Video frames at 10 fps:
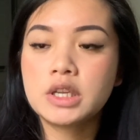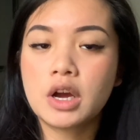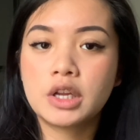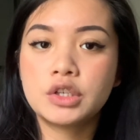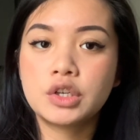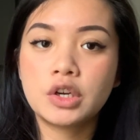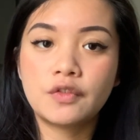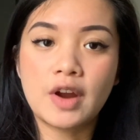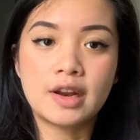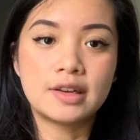talking to your
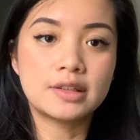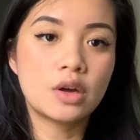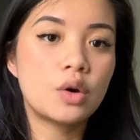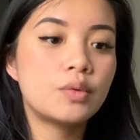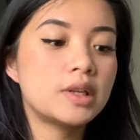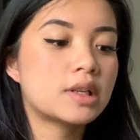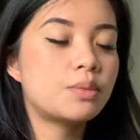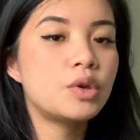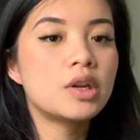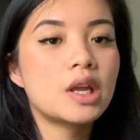friends, always
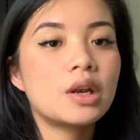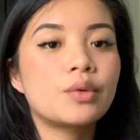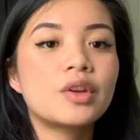communicating with the